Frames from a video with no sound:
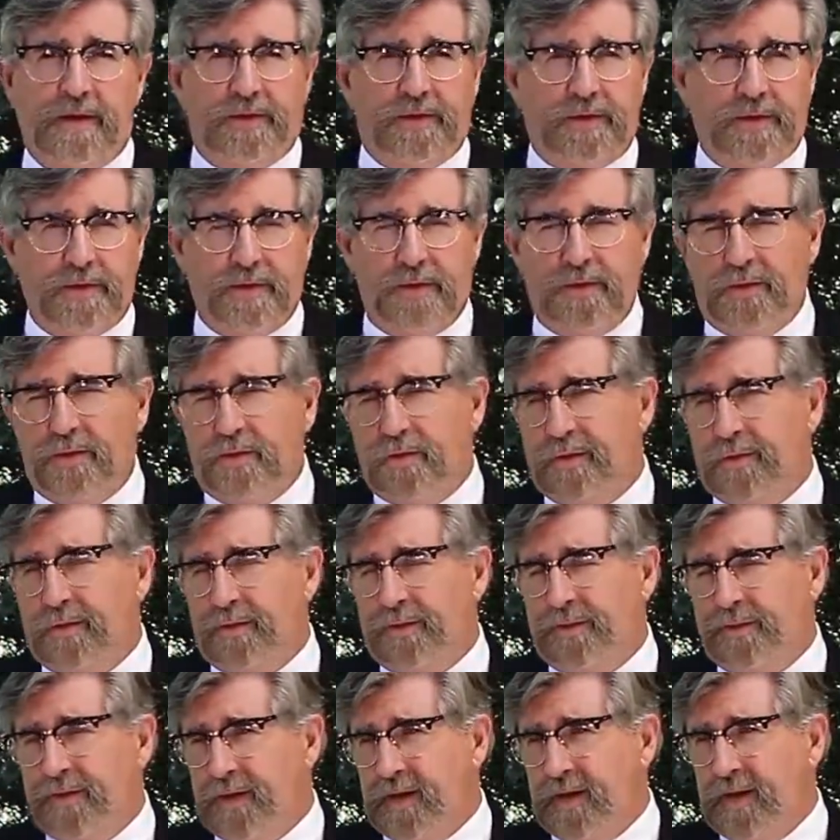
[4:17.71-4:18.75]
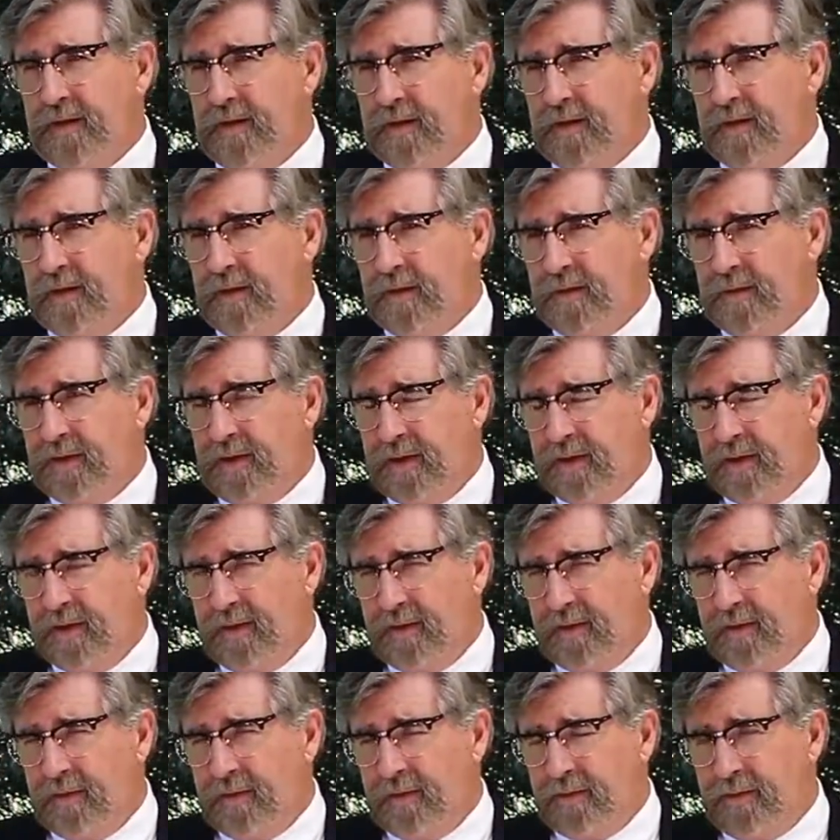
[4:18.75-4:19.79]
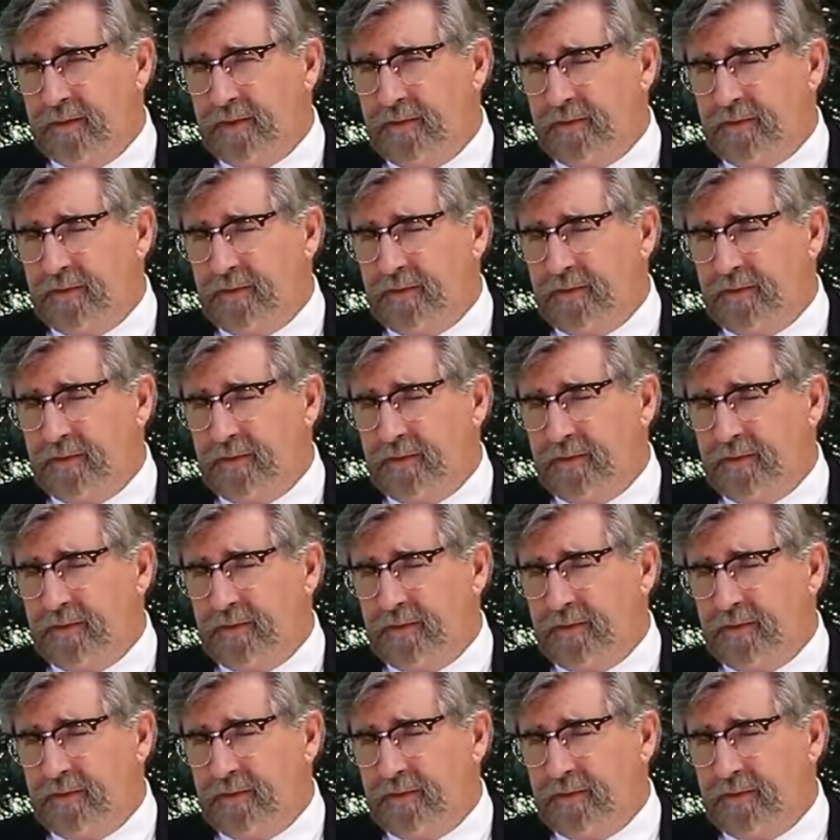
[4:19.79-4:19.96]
to the